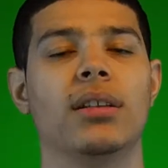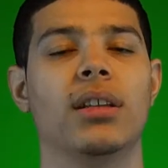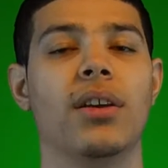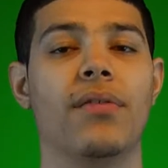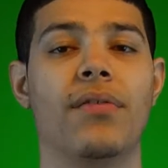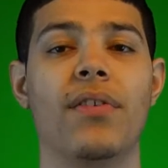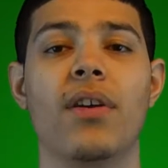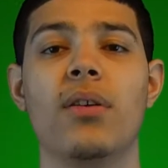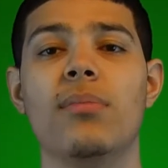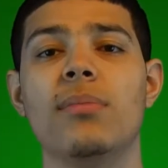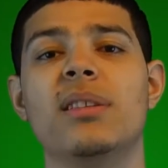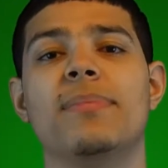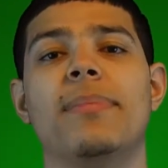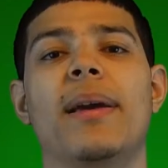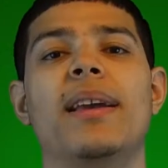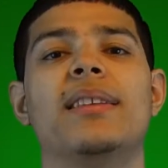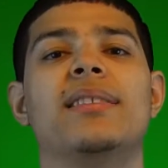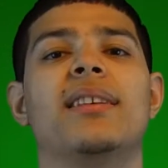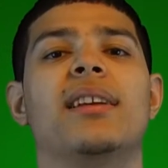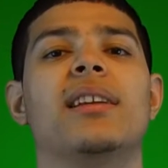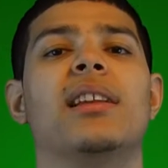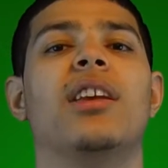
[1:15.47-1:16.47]
The film is
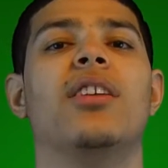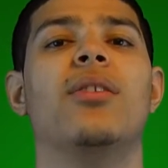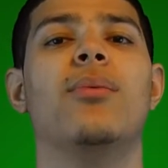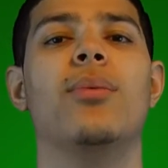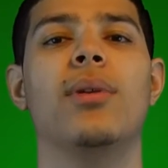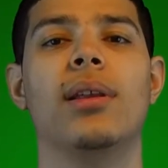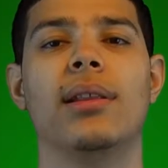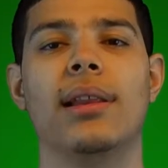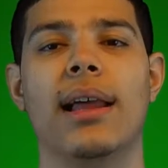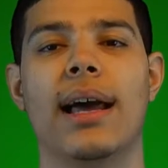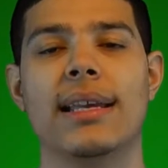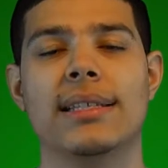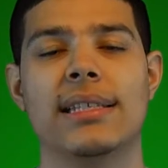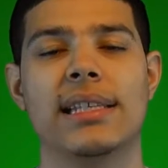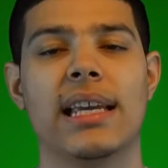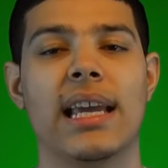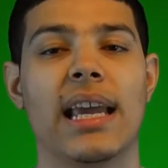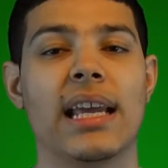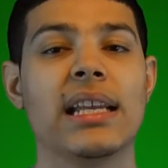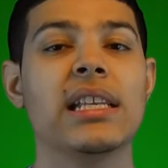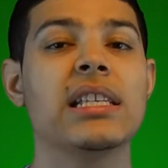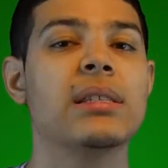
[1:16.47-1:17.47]
basically
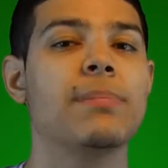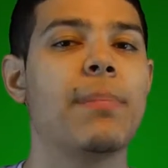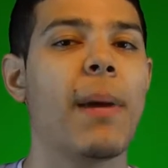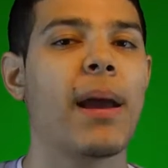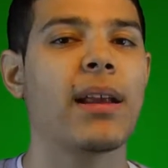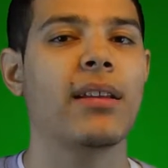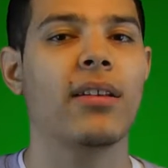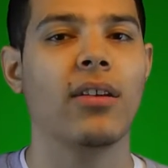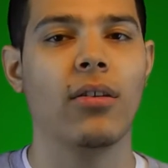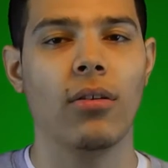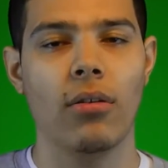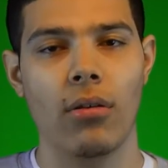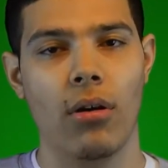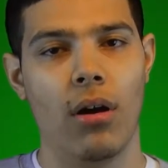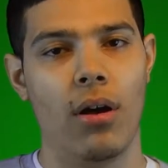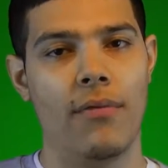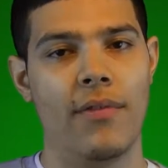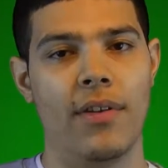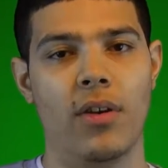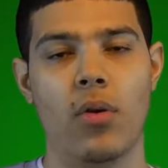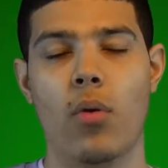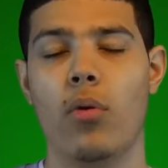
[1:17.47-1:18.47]
utilizing its spectacle
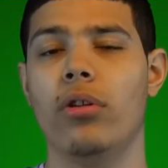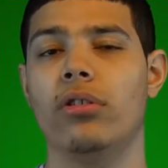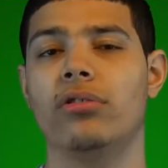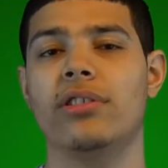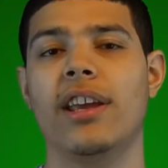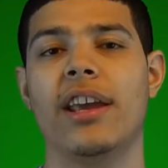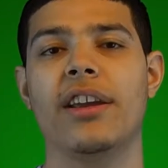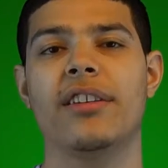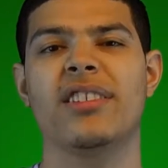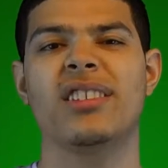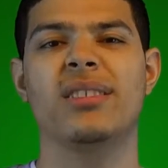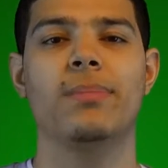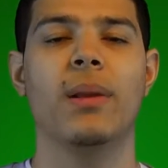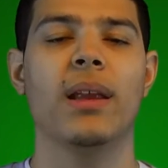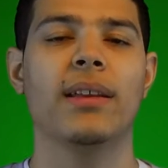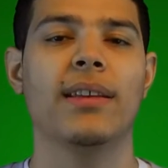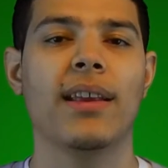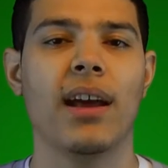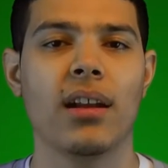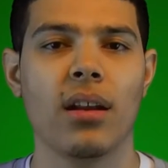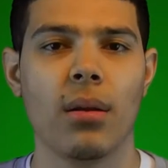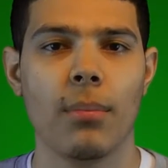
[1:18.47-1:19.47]
of an oil tanker
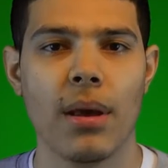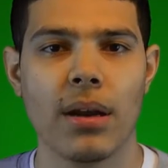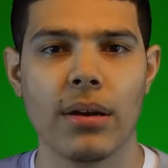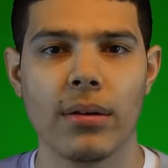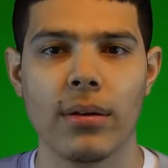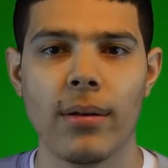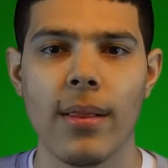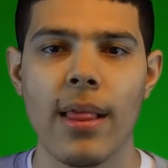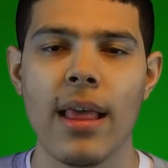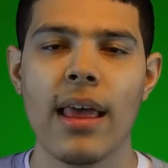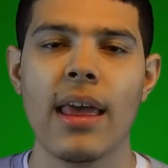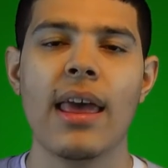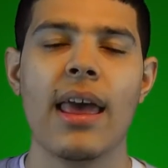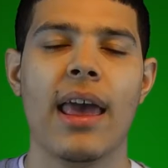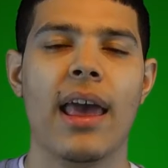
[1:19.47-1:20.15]
split down the middle